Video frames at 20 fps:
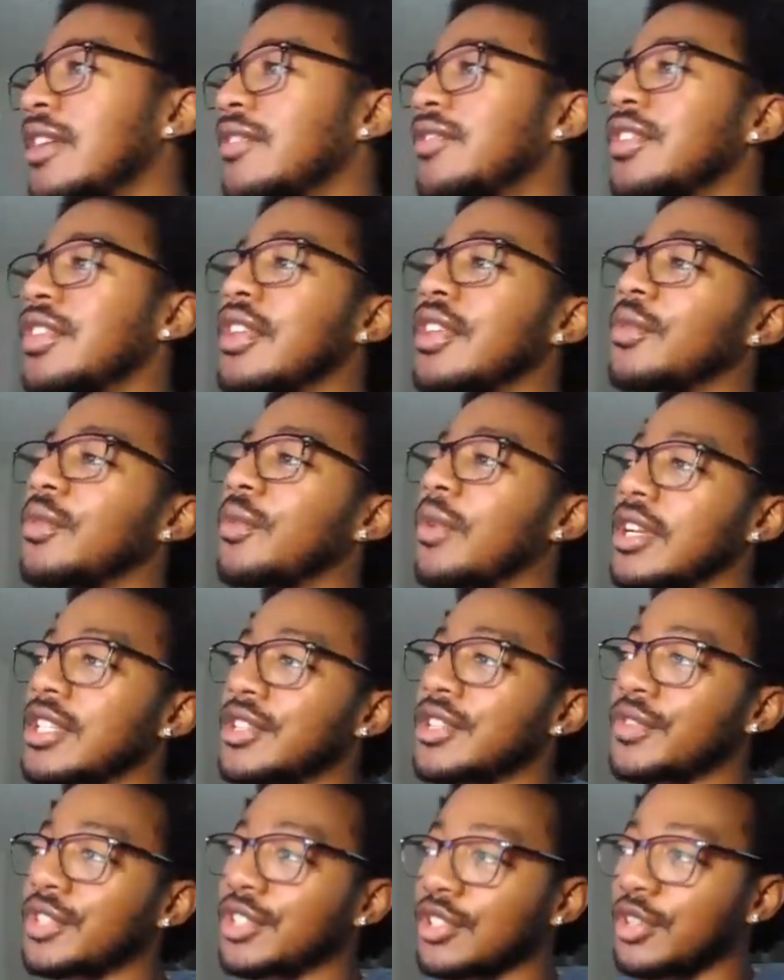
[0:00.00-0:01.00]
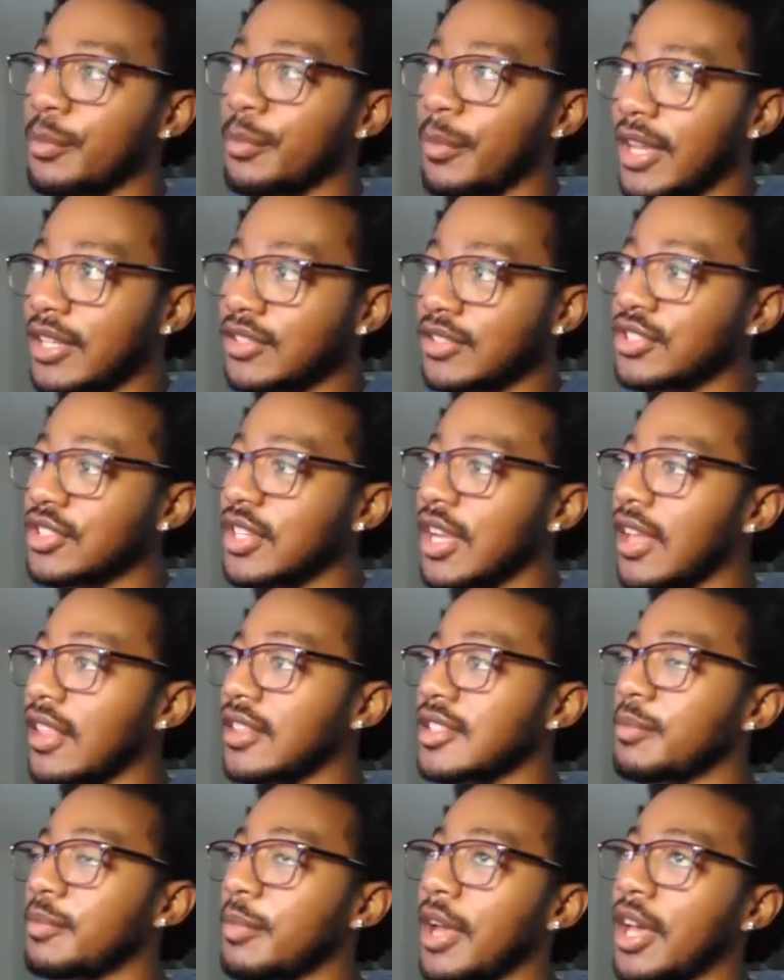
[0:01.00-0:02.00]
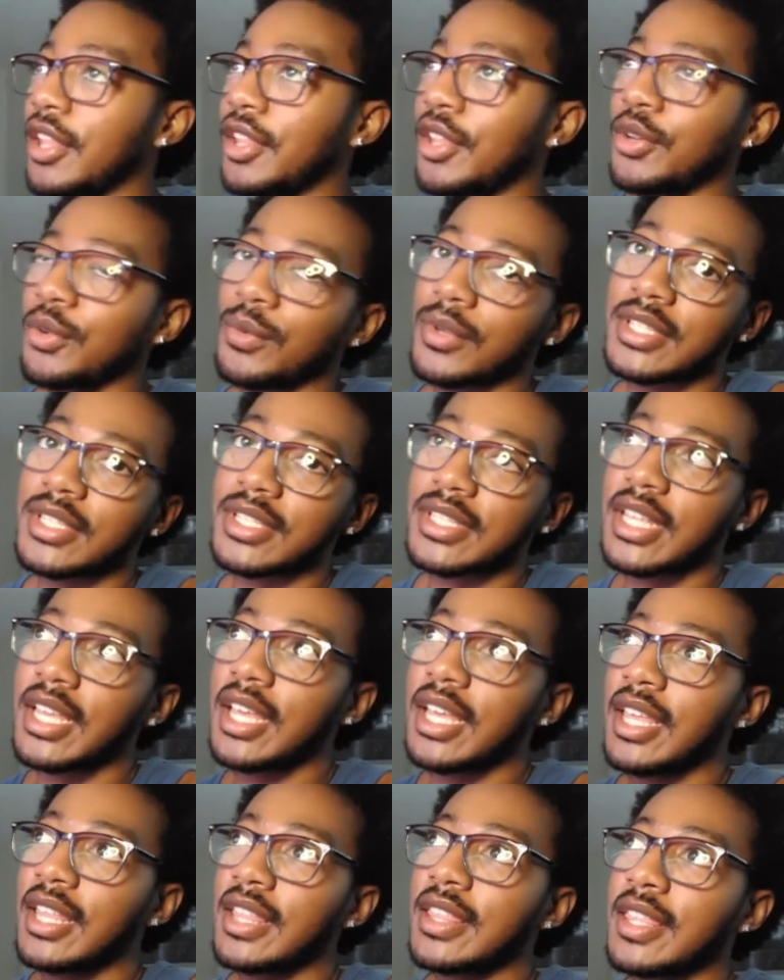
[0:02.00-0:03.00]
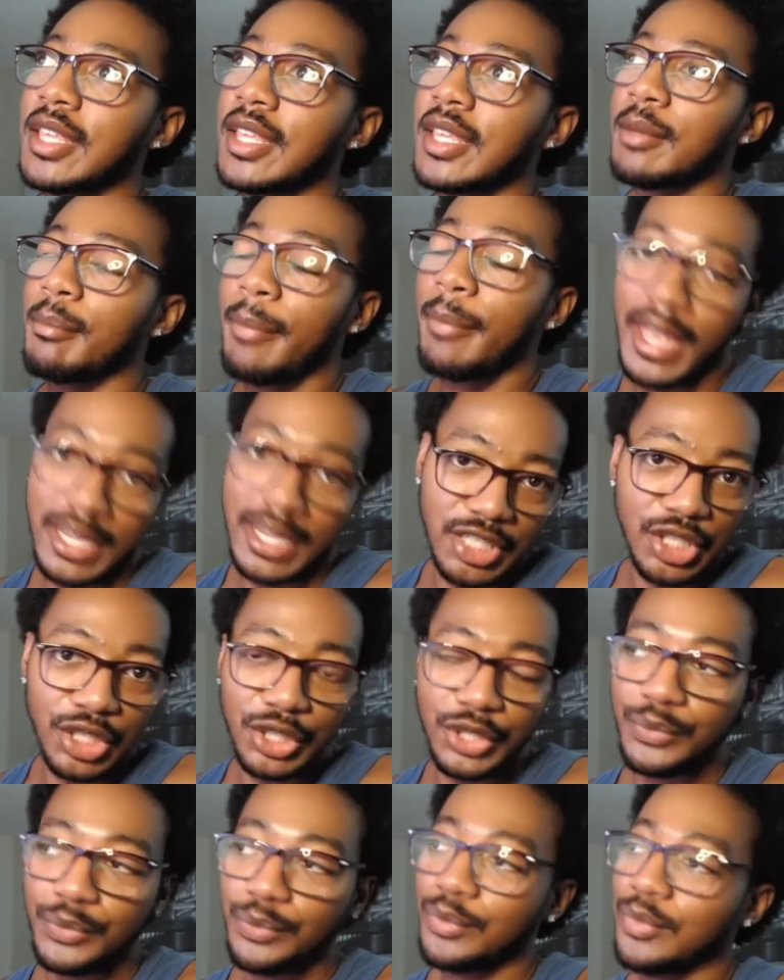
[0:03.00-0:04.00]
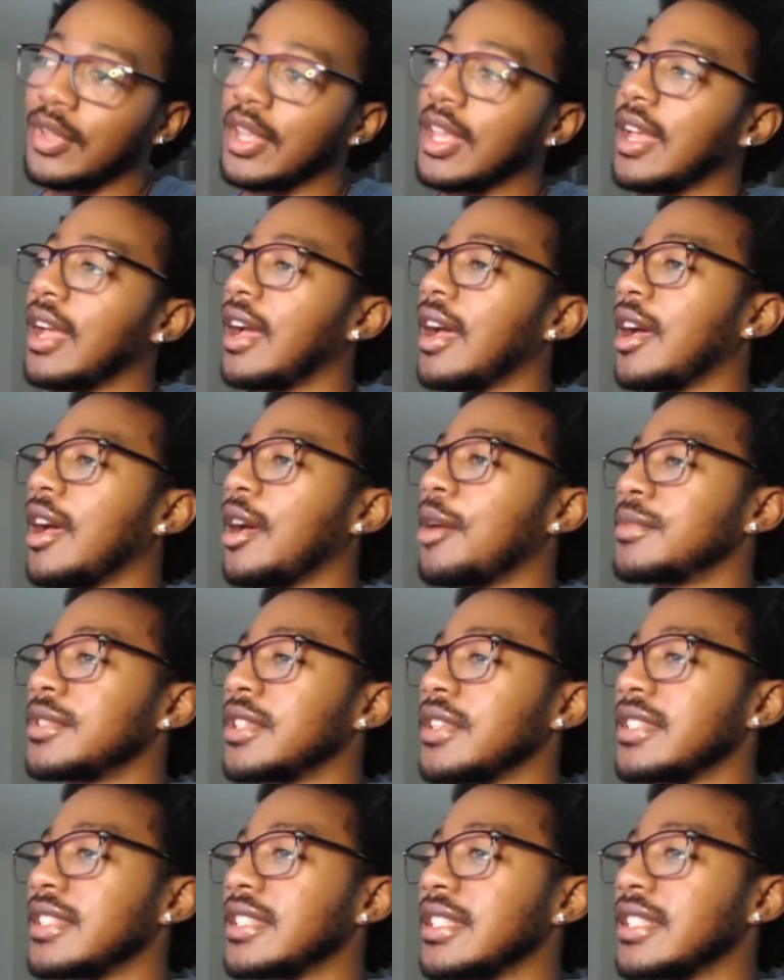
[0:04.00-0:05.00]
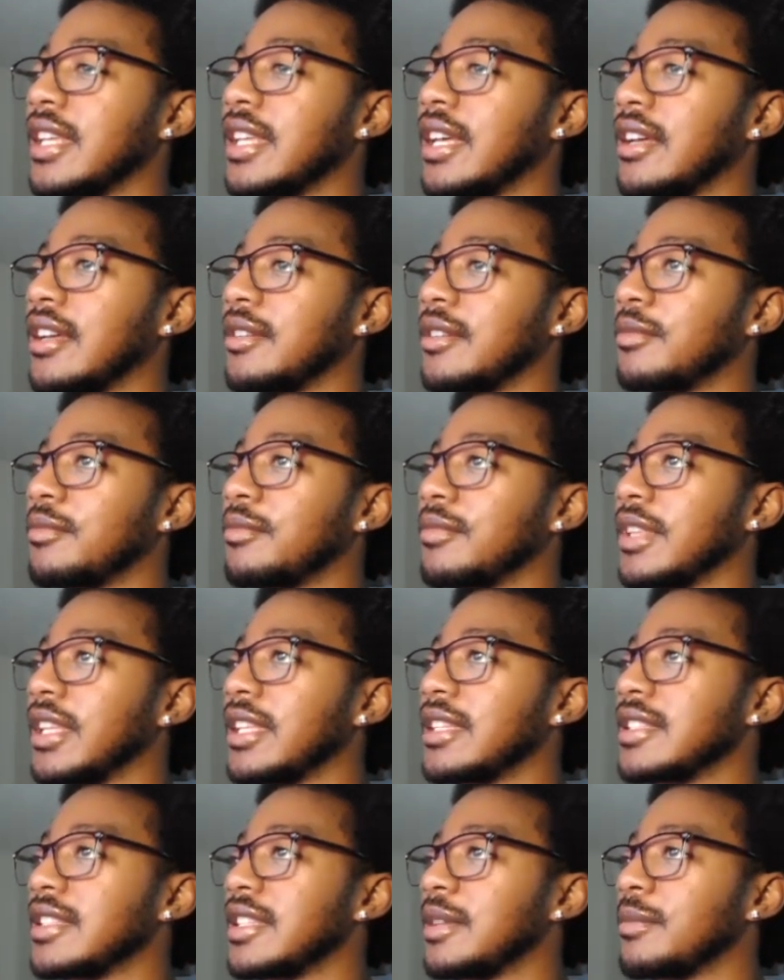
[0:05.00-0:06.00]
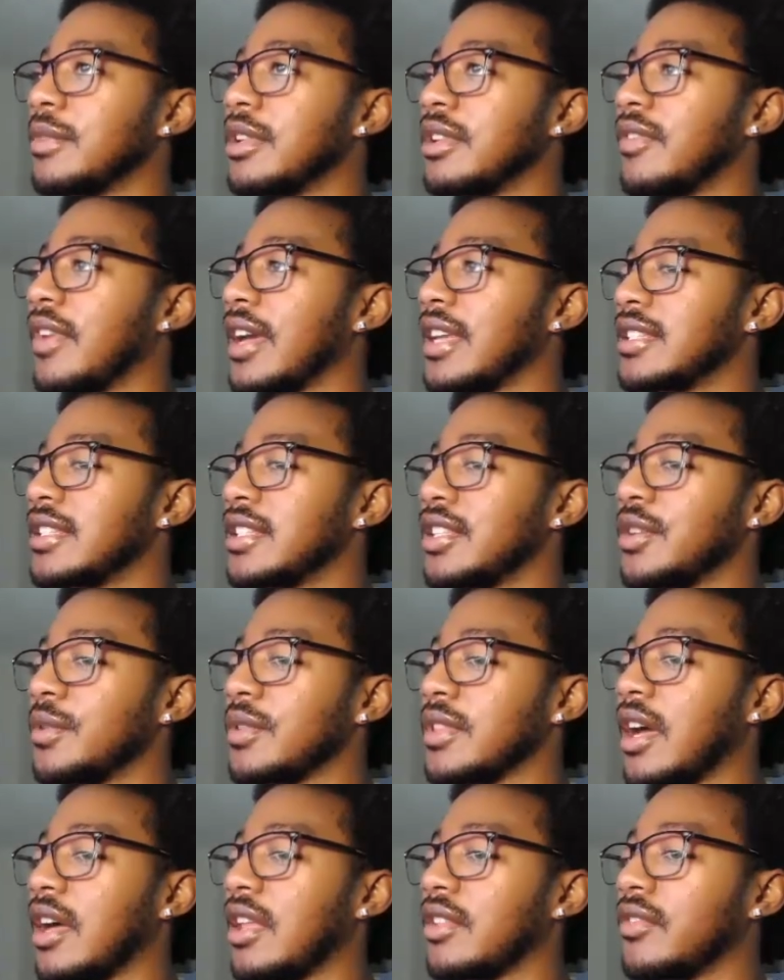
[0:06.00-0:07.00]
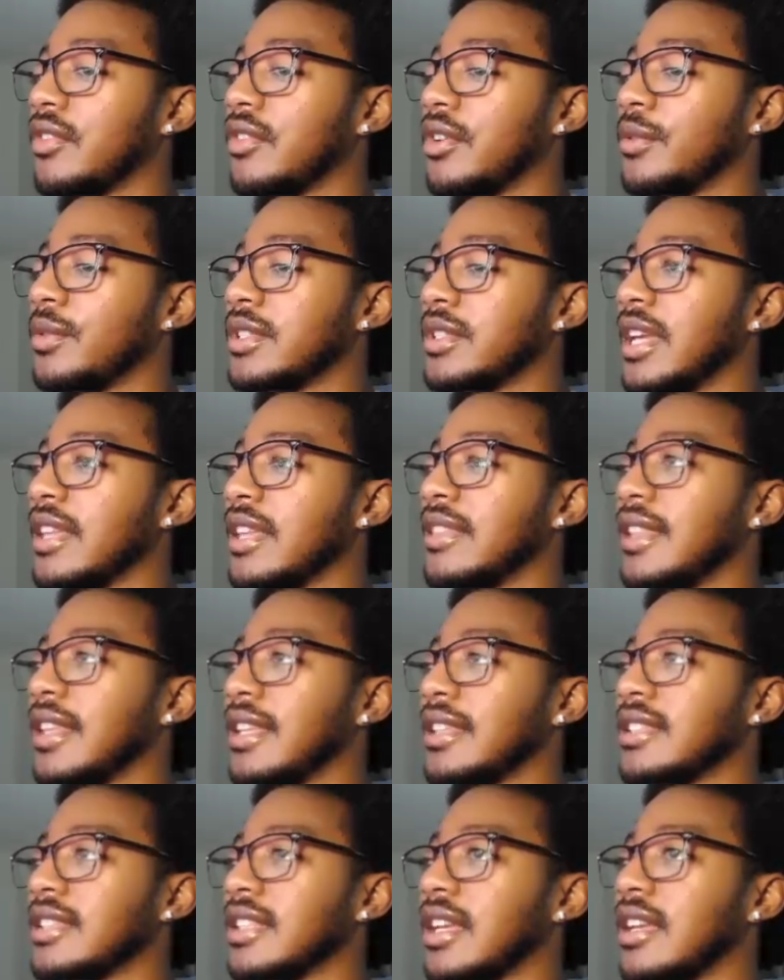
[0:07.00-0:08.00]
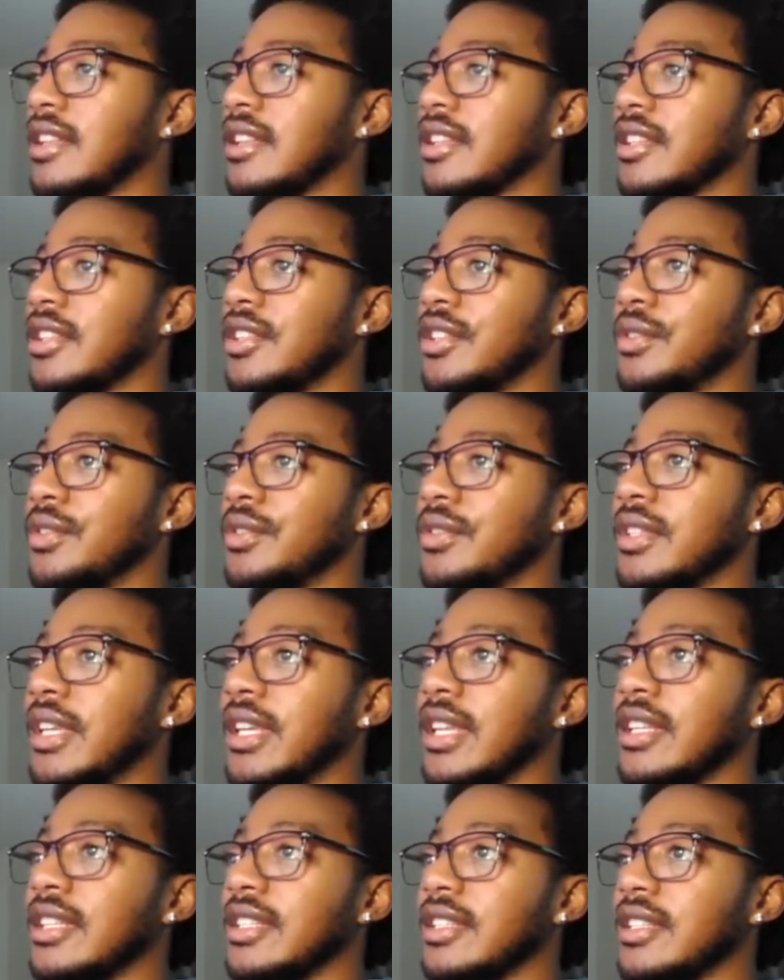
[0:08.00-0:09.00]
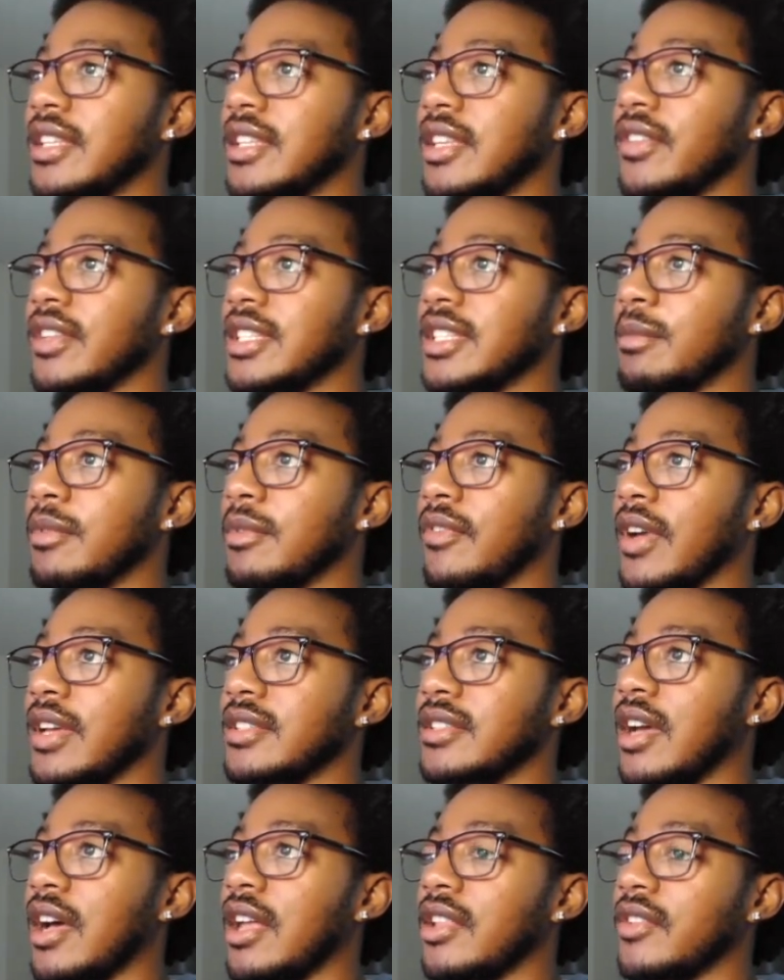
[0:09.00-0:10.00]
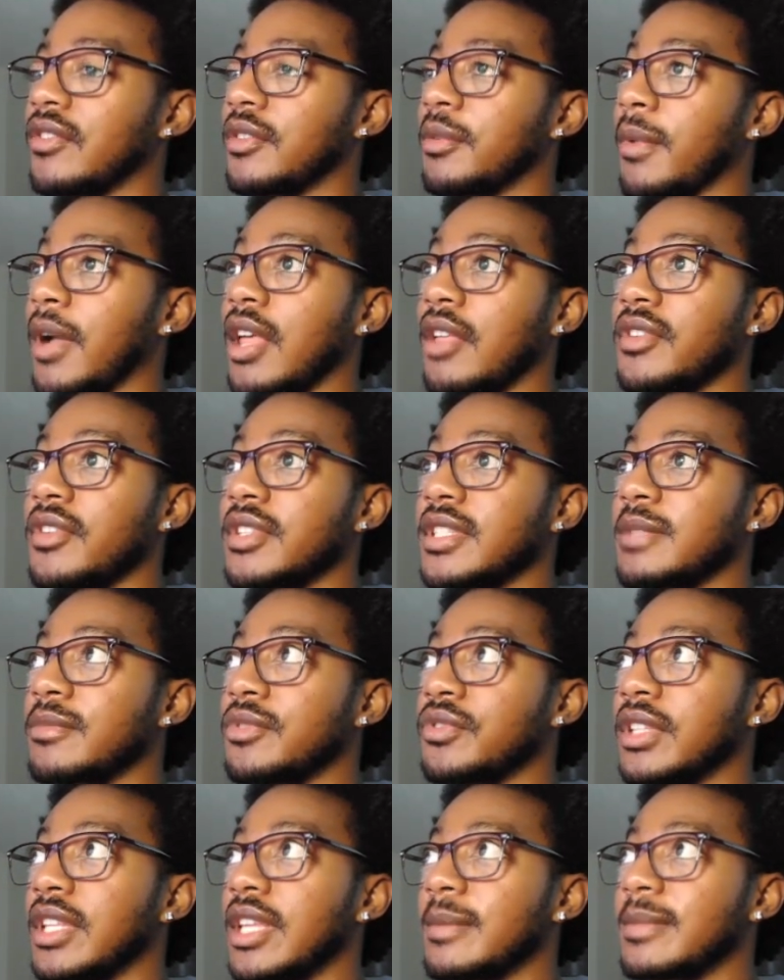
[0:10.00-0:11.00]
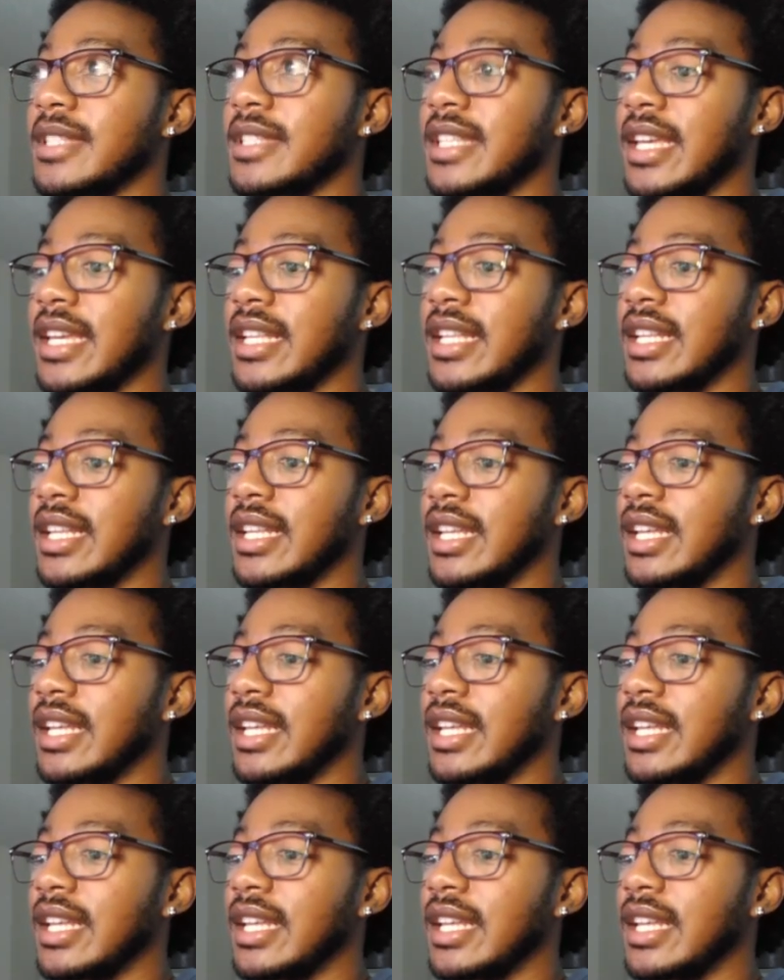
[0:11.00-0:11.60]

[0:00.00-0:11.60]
If you didn't watch the original Bachelor challenge, Paolo was the Bachelor. So he's getting some advice here with Oliver, which I think is kind of cute. Giving some advice to Oliver, but Oliver seems really upset.